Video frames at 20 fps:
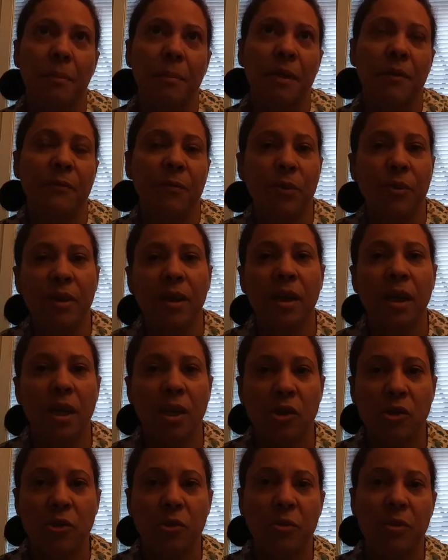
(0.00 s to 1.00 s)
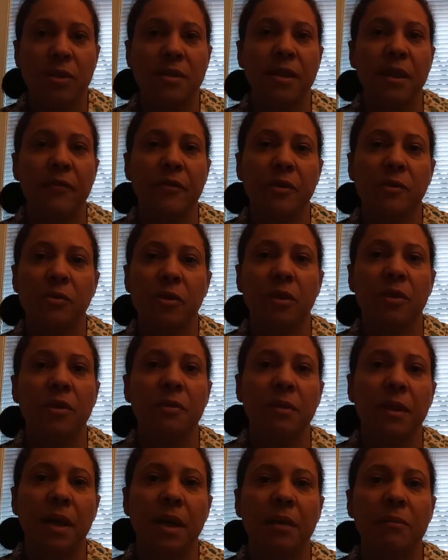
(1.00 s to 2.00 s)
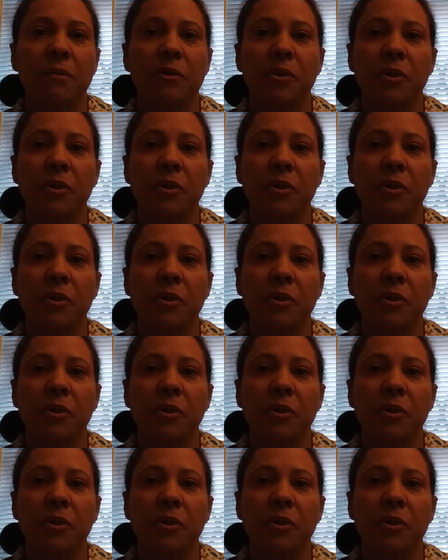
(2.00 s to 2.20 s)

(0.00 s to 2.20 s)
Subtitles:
if you're engaged into a self-destructive behavior,